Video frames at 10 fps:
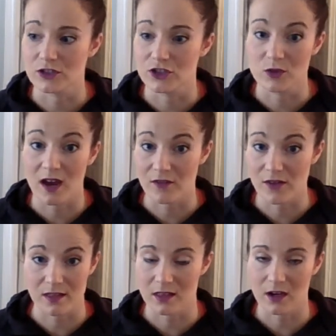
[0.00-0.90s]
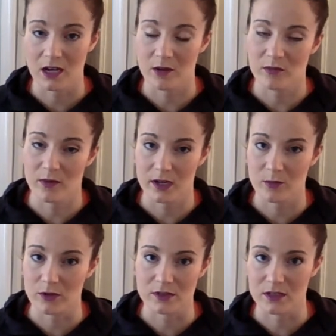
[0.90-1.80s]
do everything that an able-bodied
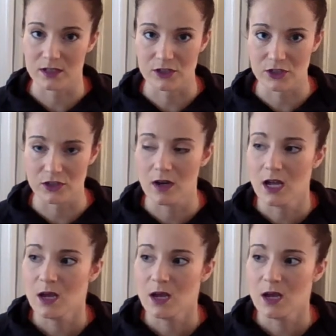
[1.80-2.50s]
person can do,